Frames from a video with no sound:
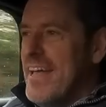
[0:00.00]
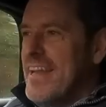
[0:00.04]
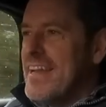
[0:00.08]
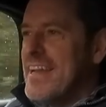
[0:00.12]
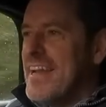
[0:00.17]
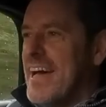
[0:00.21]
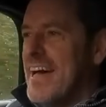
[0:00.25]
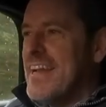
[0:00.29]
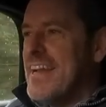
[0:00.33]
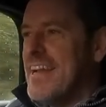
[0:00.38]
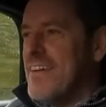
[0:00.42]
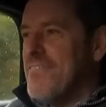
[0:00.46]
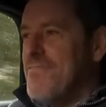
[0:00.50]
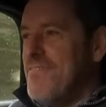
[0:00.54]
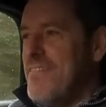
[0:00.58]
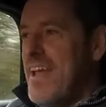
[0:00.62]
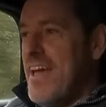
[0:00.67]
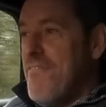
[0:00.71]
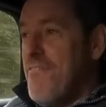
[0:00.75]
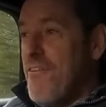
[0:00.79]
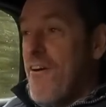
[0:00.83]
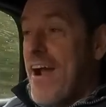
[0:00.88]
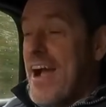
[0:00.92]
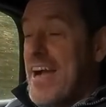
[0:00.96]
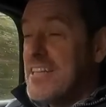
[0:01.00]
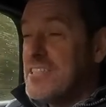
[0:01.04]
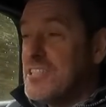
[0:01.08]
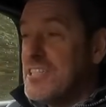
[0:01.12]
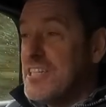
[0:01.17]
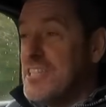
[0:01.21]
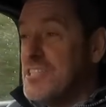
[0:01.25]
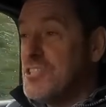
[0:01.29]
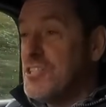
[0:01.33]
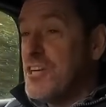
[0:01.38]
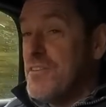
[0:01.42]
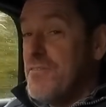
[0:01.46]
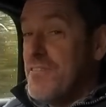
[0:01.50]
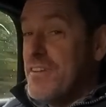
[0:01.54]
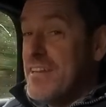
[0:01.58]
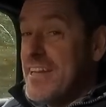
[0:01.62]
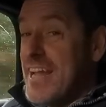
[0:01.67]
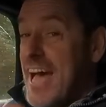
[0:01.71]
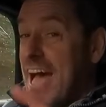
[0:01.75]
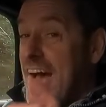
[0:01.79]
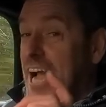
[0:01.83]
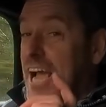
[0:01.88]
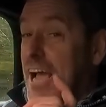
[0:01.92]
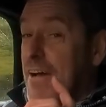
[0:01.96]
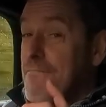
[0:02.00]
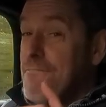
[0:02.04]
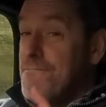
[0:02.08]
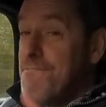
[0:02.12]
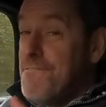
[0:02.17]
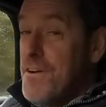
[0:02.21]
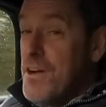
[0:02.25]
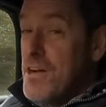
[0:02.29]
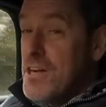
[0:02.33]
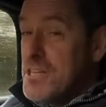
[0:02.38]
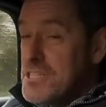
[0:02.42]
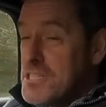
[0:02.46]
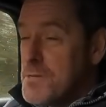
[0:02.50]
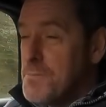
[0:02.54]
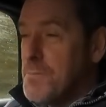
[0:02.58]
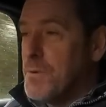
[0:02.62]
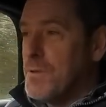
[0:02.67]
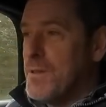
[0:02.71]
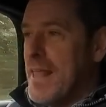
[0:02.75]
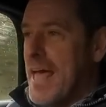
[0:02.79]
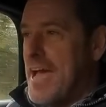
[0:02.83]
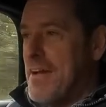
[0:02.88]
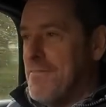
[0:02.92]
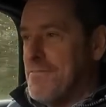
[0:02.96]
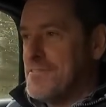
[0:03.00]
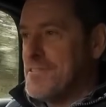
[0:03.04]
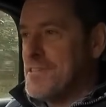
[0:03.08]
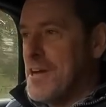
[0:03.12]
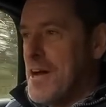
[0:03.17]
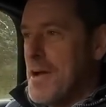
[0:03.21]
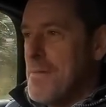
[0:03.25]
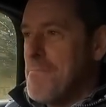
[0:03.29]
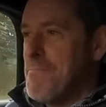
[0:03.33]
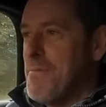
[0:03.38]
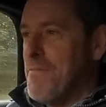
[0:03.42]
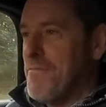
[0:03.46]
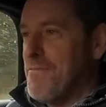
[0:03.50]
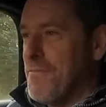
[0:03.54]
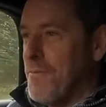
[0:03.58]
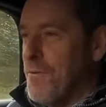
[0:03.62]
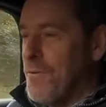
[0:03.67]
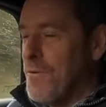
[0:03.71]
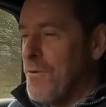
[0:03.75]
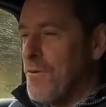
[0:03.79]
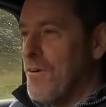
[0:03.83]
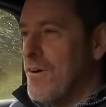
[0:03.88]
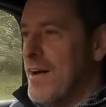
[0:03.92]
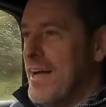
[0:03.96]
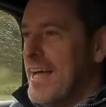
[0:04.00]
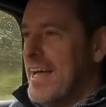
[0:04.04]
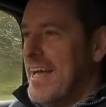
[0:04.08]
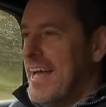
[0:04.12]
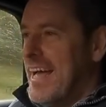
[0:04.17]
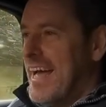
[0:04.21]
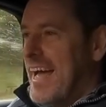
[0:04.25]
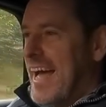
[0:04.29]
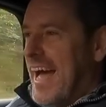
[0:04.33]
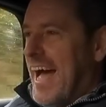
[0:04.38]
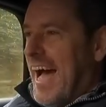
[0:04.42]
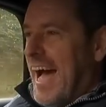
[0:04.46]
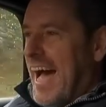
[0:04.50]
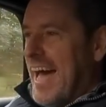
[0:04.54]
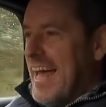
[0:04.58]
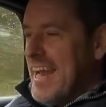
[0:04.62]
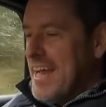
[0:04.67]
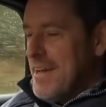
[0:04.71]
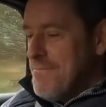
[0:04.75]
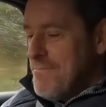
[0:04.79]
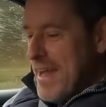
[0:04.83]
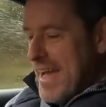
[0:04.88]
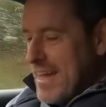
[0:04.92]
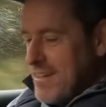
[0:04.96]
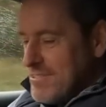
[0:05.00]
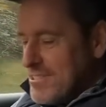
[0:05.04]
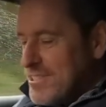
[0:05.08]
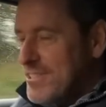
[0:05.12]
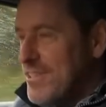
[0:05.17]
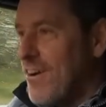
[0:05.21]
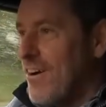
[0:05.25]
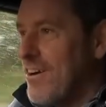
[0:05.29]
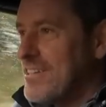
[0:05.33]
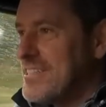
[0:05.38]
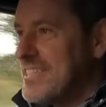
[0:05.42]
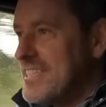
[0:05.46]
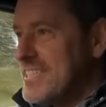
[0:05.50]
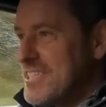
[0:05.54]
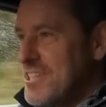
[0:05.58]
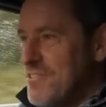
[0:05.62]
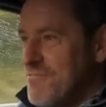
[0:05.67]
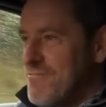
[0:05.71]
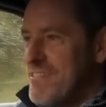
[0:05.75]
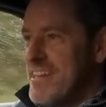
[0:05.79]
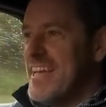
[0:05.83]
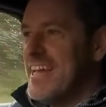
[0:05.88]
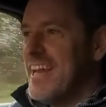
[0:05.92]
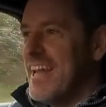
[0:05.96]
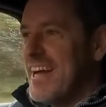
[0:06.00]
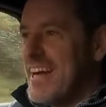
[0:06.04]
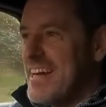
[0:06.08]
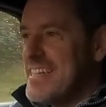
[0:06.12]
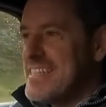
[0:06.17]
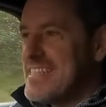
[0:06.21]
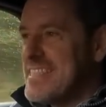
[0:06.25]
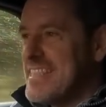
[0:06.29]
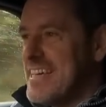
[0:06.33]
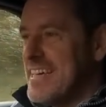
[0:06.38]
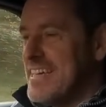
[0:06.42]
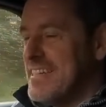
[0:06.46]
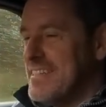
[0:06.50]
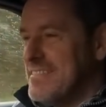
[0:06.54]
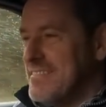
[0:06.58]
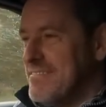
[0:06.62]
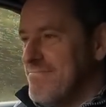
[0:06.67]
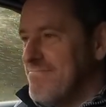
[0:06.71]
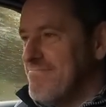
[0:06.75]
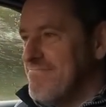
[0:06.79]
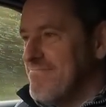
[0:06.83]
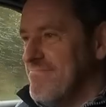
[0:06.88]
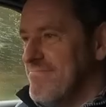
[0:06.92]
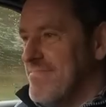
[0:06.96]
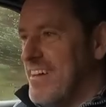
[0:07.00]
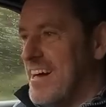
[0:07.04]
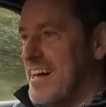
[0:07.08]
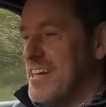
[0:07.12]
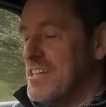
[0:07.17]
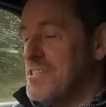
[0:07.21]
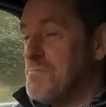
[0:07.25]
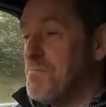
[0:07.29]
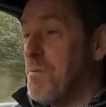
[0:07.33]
and, and I've never actually driven a convertible F-Type before, and I'm now starting to realise that, well, it's